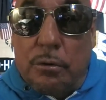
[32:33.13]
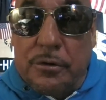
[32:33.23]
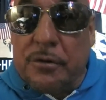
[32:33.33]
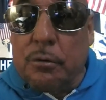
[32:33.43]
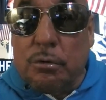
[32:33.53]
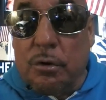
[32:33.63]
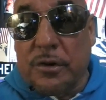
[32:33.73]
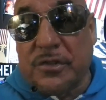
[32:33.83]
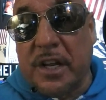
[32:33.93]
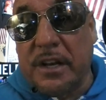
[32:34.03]
You're no longer
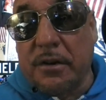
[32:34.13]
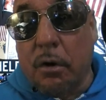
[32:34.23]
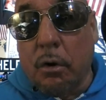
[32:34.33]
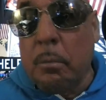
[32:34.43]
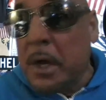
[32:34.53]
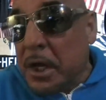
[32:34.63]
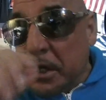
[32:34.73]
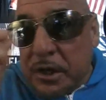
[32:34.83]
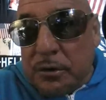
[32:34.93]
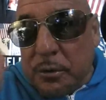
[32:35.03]
sitting at home, you
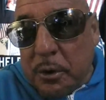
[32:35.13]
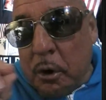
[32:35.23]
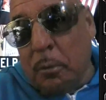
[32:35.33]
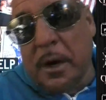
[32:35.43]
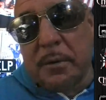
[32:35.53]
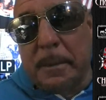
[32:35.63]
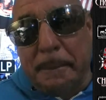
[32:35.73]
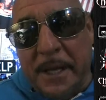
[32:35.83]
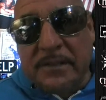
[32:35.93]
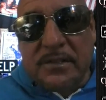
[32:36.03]
know, doing homework with a
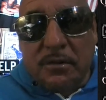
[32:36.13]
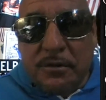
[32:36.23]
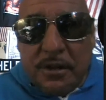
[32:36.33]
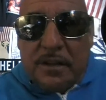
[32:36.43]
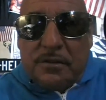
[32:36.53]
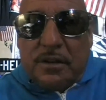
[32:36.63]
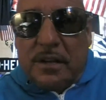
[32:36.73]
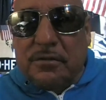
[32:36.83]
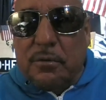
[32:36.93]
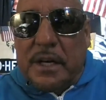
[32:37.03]
pencil, not
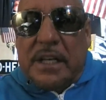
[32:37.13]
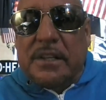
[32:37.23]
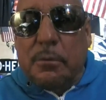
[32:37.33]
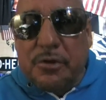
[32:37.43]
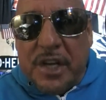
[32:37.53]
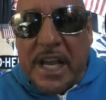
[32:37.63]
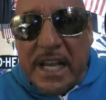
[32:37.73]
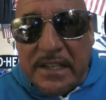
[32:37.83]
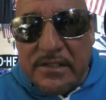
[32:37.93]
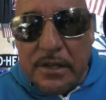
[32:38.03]
doing anything with your
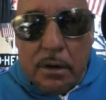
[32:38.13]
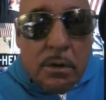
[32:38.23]
hands, you know?